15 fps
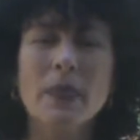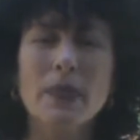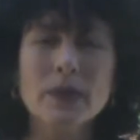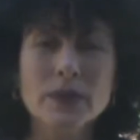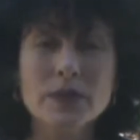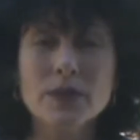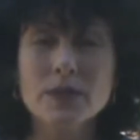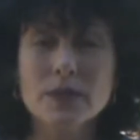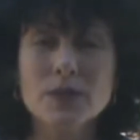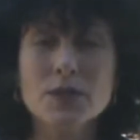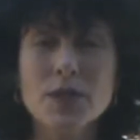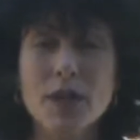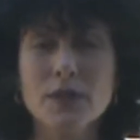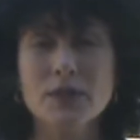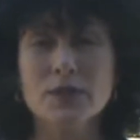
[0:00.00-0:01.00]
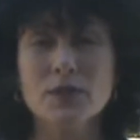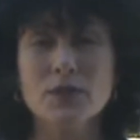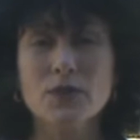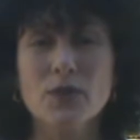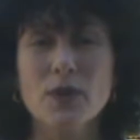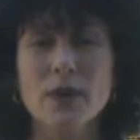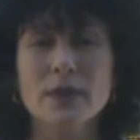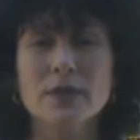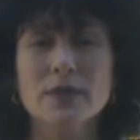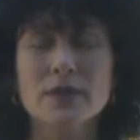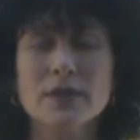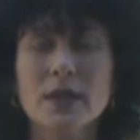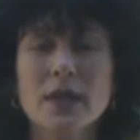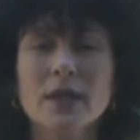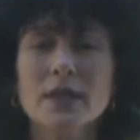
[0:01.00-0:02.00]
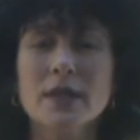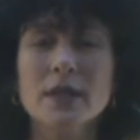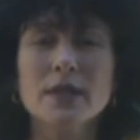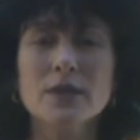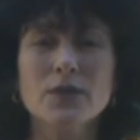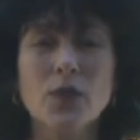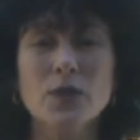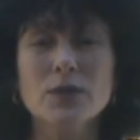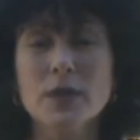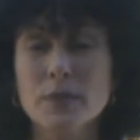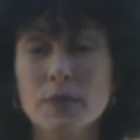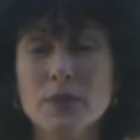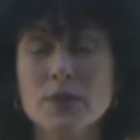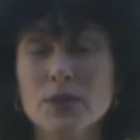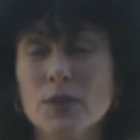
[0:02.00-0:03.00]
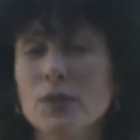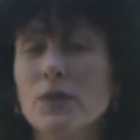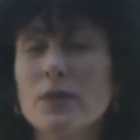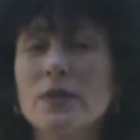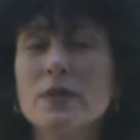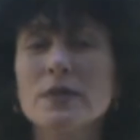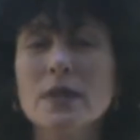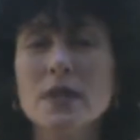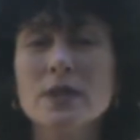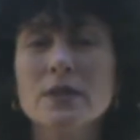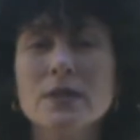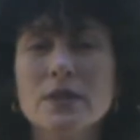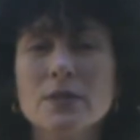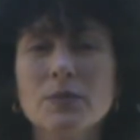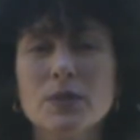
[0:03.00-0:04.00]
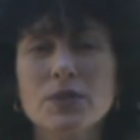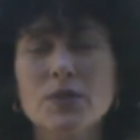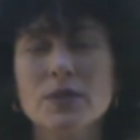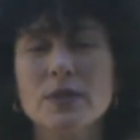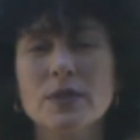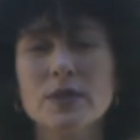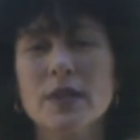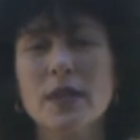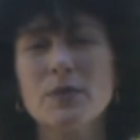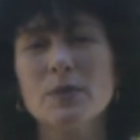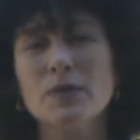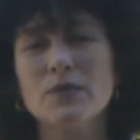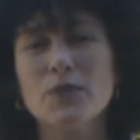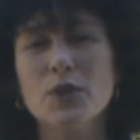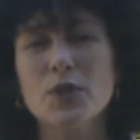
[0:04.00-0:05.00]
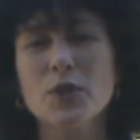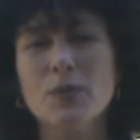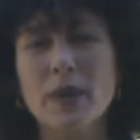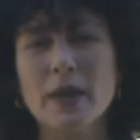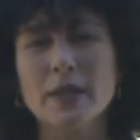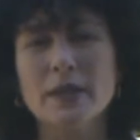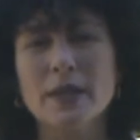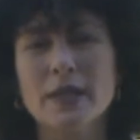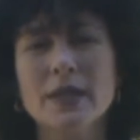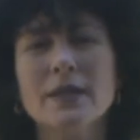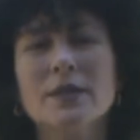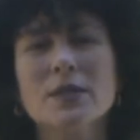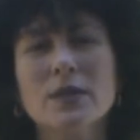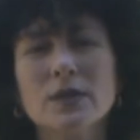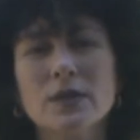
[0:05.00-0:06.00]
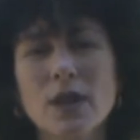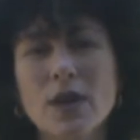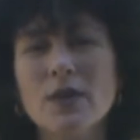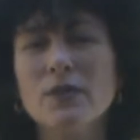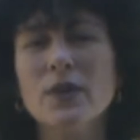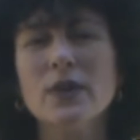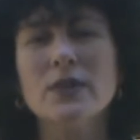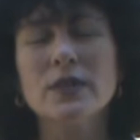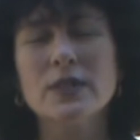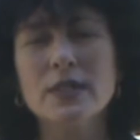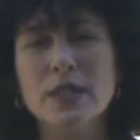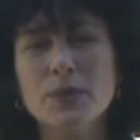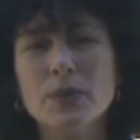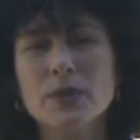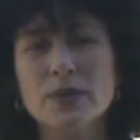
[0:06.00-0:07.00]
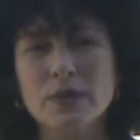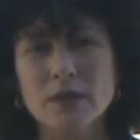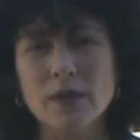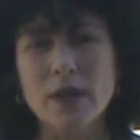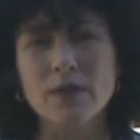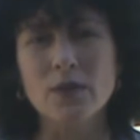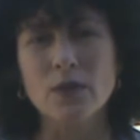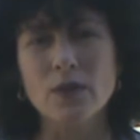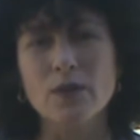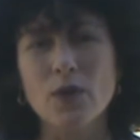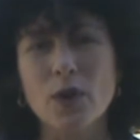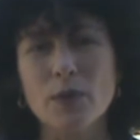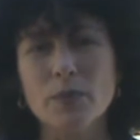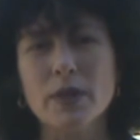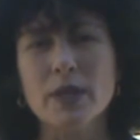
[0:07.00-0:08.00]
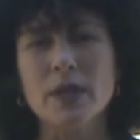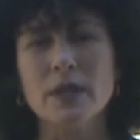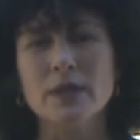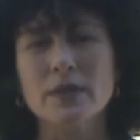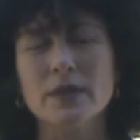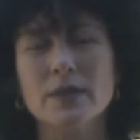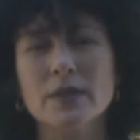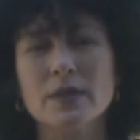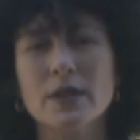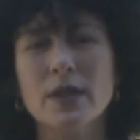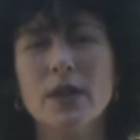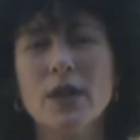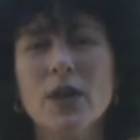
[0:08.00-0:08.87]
This is the challenge for us, and as far as I'm concerned, this is the mission statement for humanity: to love at the deepest level of our beings.